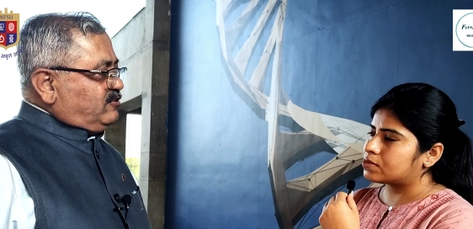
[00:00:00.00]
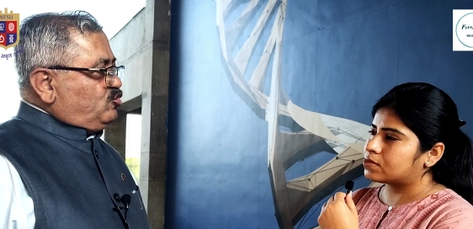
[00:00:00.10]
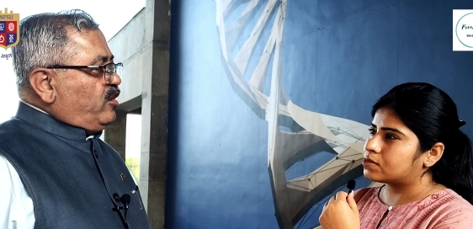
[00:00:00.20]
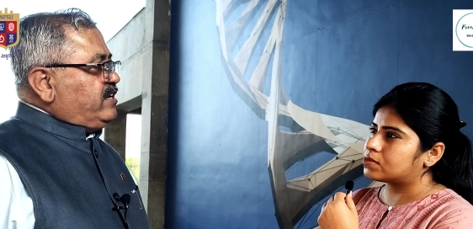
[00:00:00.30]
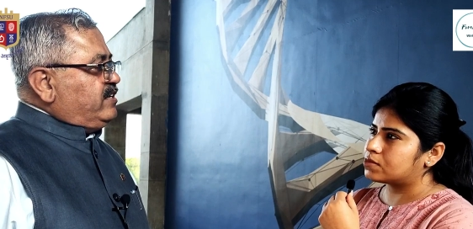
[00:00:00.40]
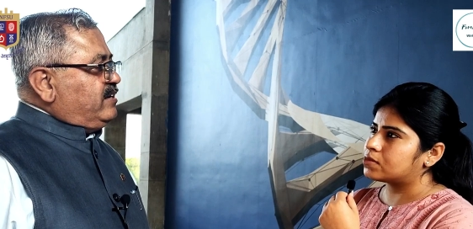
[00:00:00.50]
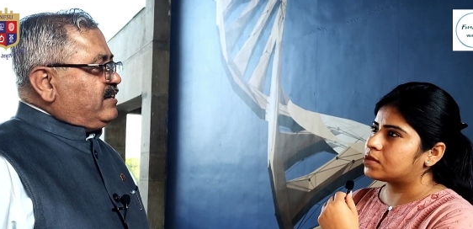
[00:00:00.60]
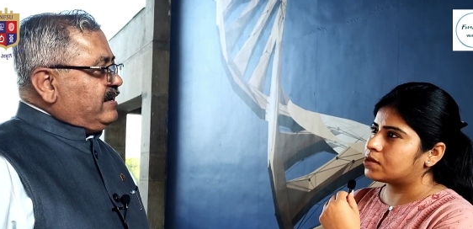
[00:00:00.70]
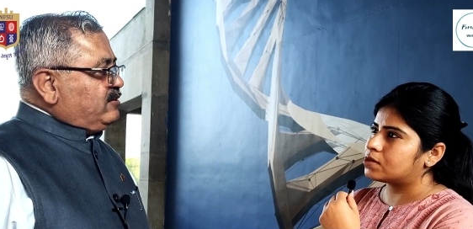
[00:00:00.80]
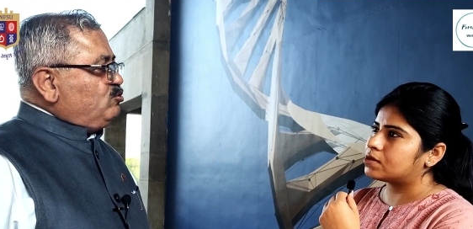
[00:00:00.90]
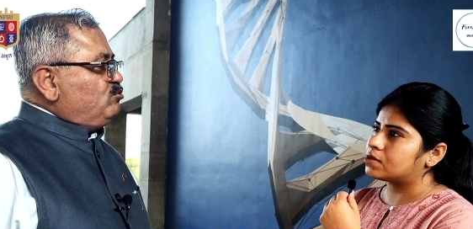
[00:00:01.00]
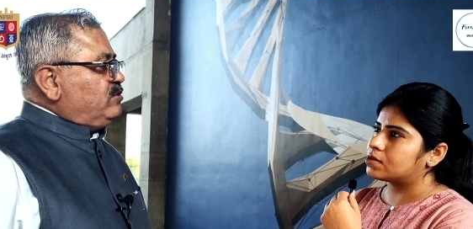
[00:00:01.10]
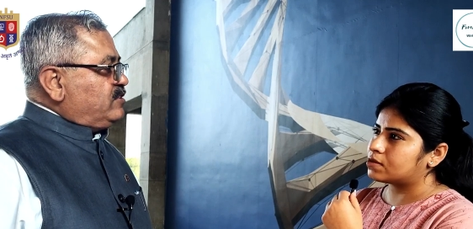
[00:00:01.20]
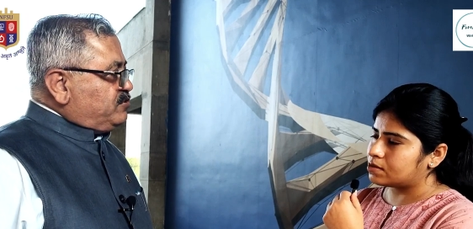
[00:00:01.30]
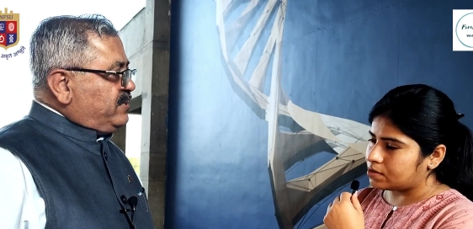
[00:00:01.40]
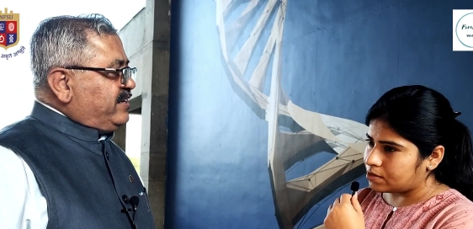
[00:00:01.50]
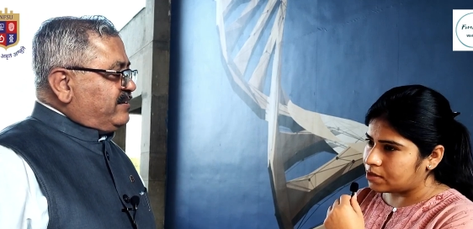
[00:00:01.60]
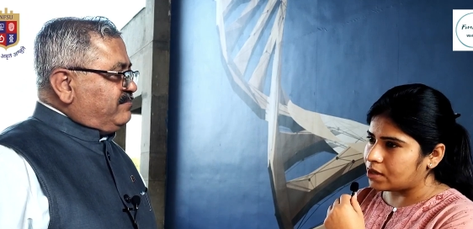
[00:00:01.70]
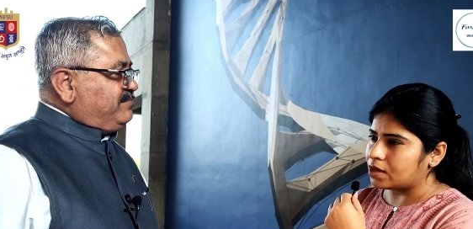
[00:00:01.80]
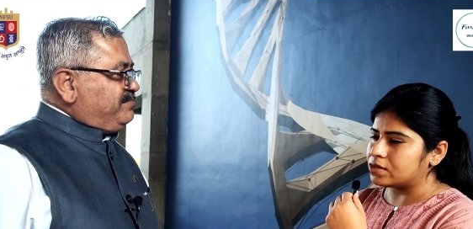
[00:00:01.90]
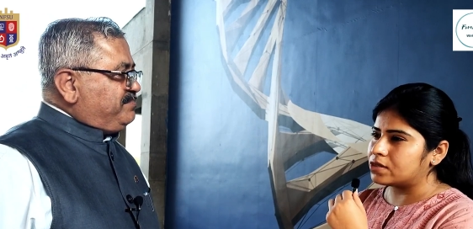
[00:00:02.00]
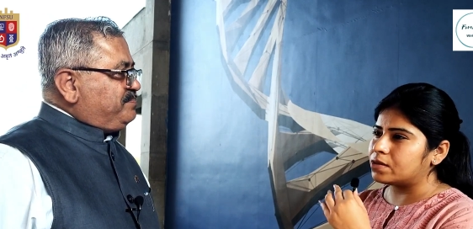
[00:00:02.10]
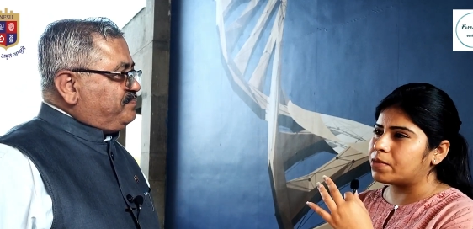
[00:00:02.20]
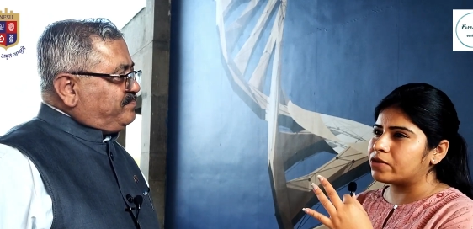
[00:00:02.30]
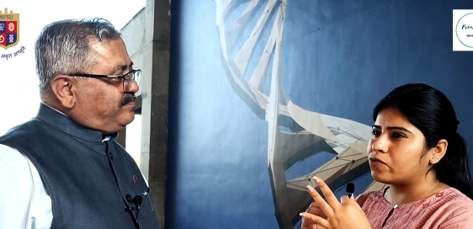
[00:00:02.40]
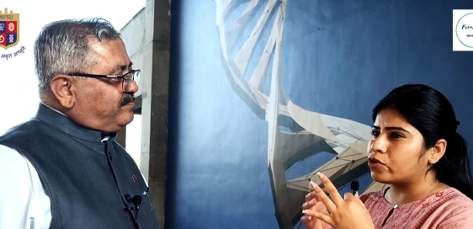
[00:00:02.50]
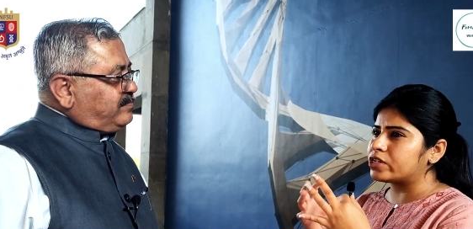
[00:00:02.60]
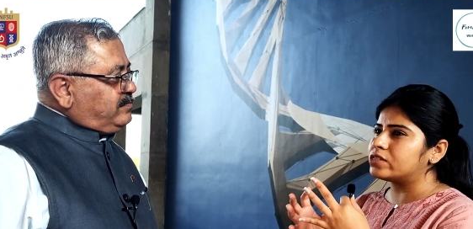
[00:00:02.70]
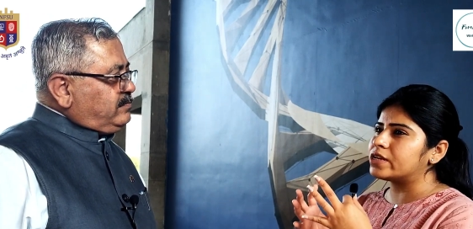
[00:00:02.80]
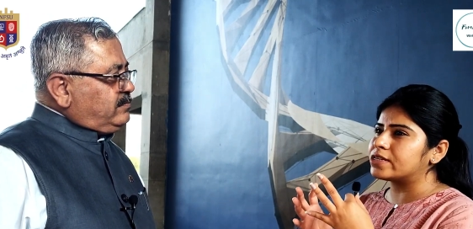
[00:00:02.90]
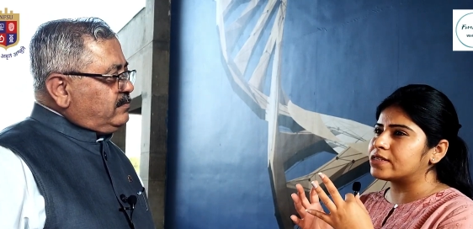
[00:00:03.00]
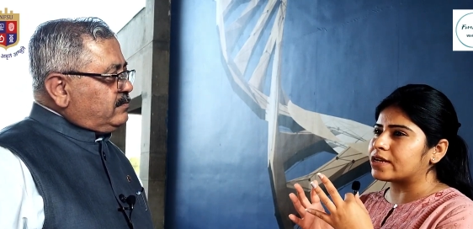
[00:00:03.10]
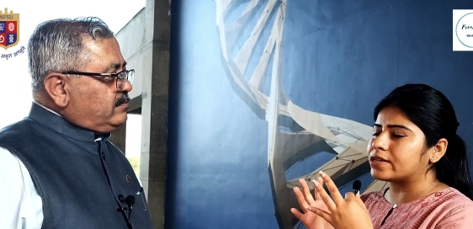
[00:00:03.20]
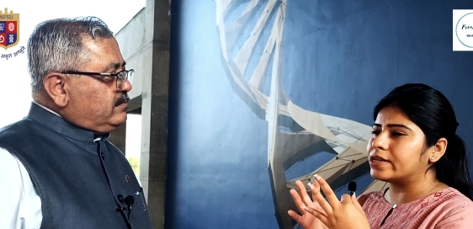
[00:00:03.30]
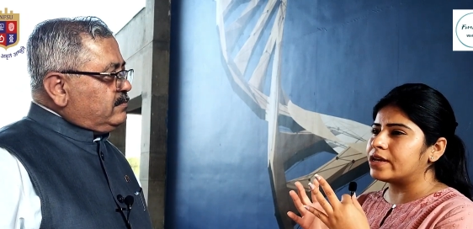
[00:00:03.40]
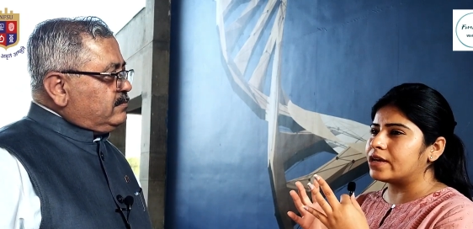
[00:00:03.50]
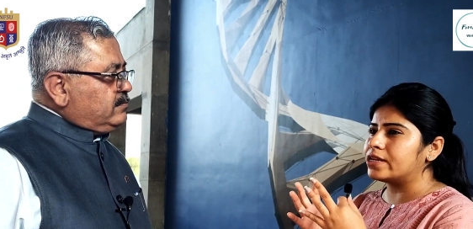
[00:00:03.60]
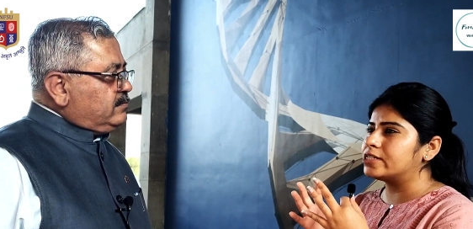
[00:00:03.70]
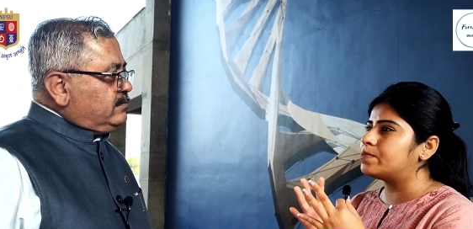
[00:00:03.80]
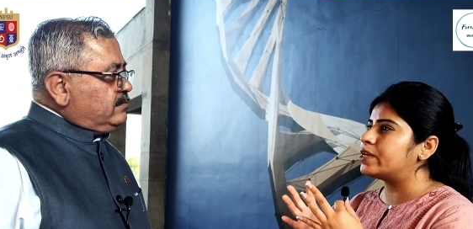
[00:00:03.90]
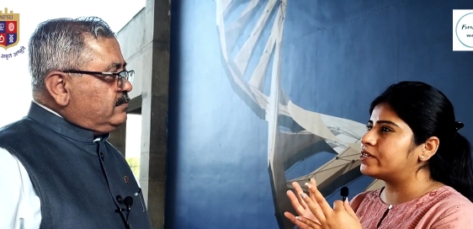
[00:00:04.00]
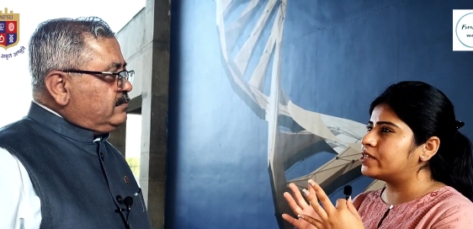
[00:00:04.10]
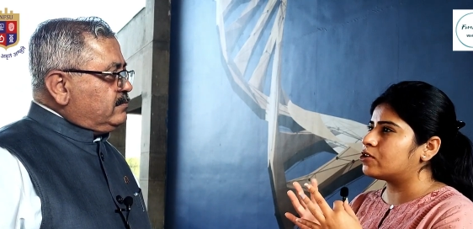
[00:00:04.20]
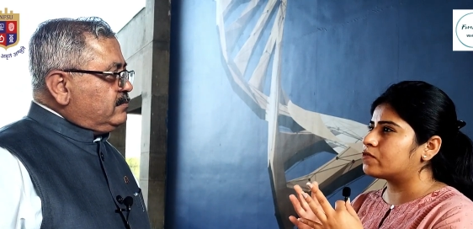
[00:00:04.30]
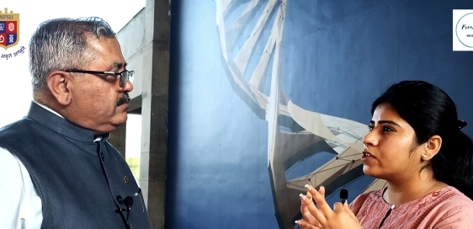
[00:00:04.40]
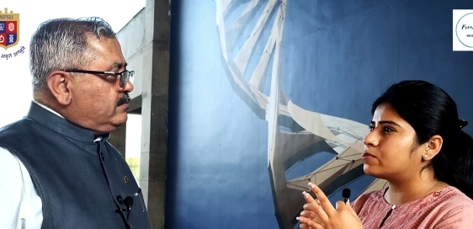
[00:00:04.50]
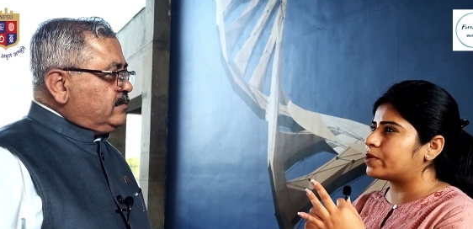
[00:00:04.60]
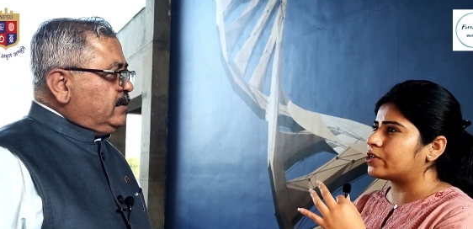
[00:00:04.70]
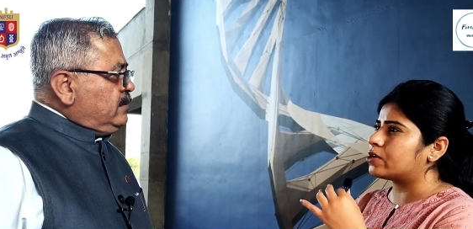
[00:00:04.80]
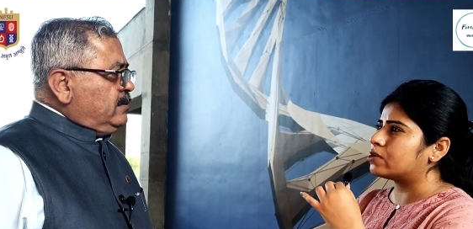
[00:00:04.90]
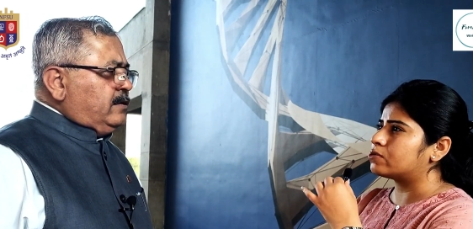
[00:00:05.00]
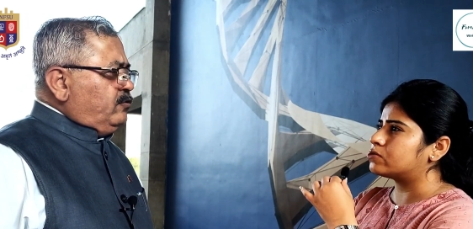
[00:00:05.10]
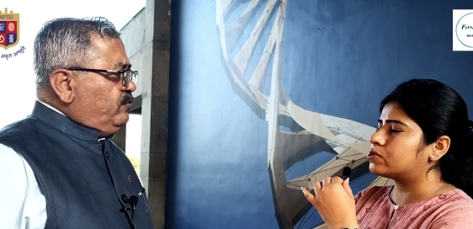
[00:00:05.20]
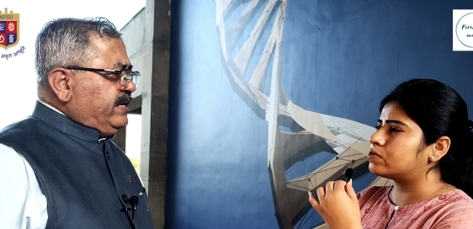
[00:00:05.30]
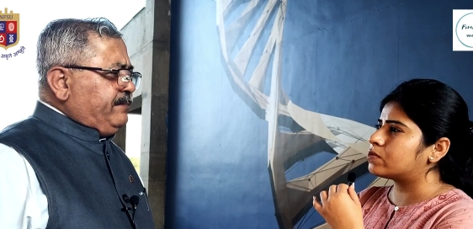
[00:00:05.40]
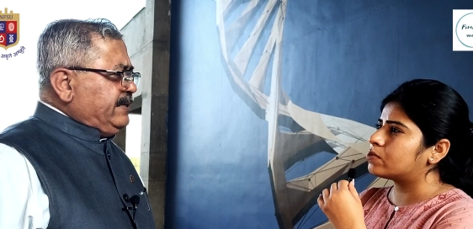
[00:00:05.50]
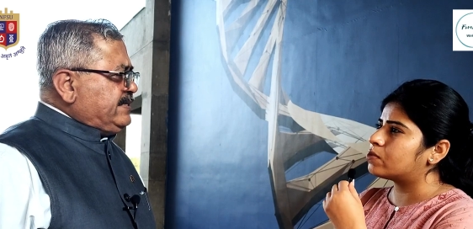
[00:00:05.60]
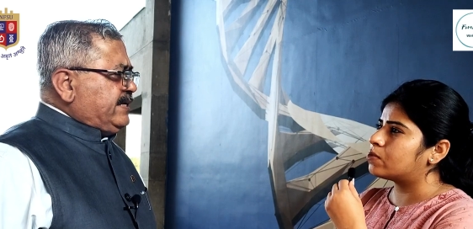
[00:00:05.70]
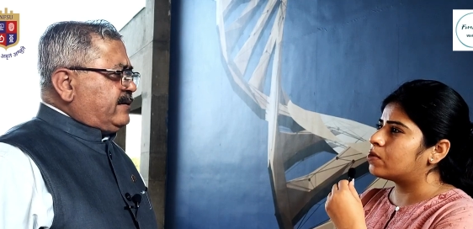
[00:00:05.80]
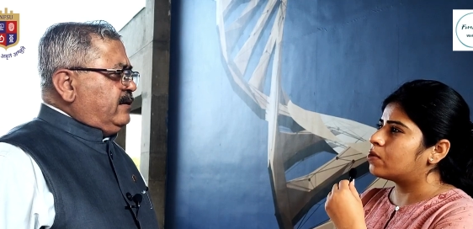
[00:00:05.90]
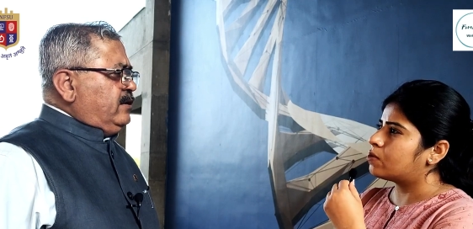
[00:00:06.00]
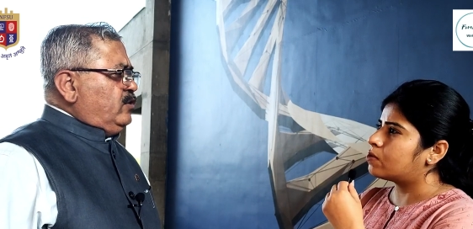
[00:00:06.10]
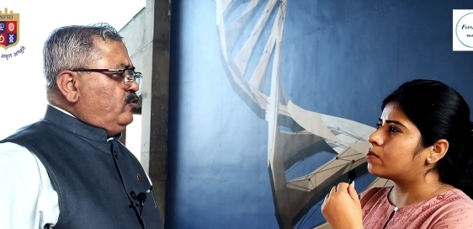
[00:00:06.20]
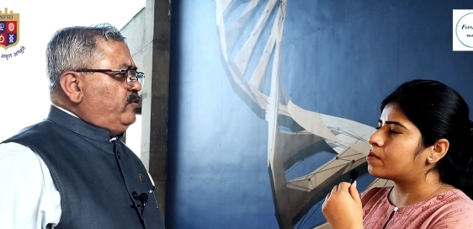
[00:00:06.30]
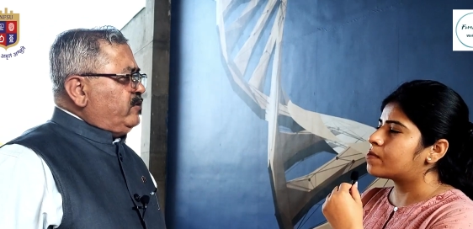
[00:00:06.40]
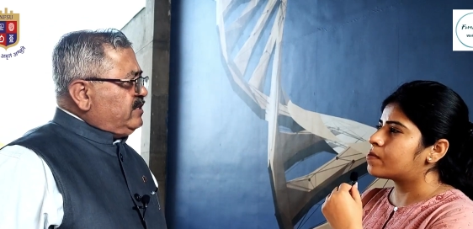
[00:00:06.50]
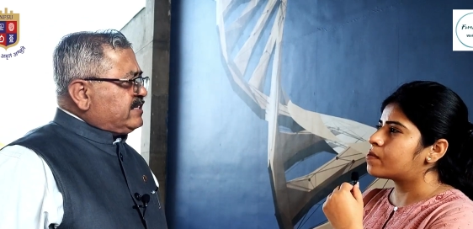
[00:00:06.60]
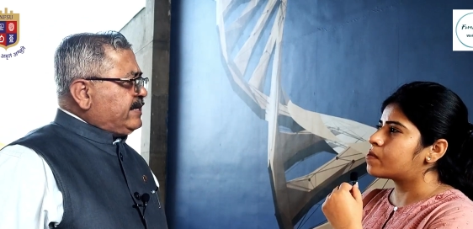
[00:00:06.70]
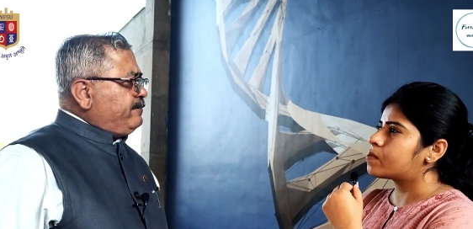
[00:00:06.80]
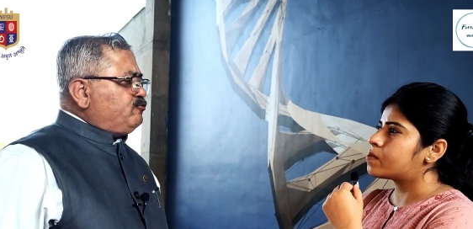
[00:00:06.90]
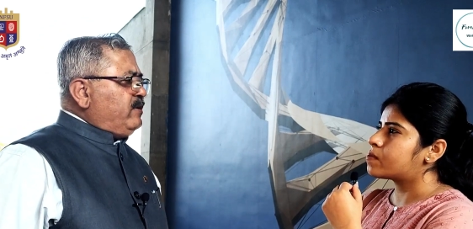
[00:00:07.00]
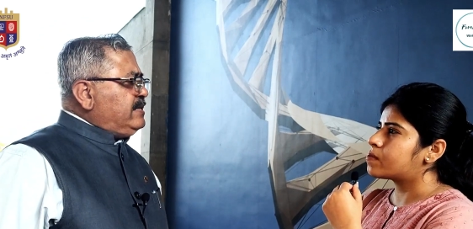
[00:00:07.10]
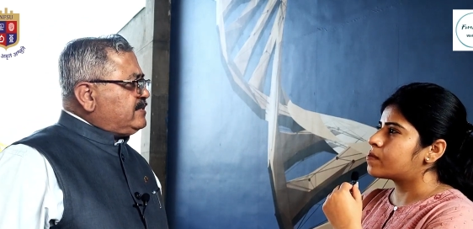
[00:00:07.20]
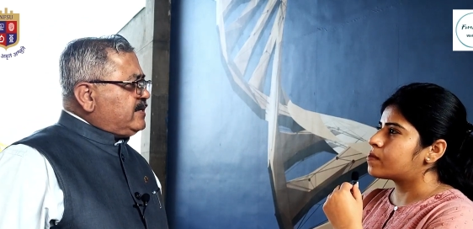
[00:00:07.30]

Speaker 1: join here and do the training.
Speaker 2: Yeah, sir, but what is the exactly eligibility of this particular course?
Speaker 1: Very basic. We have just kept 12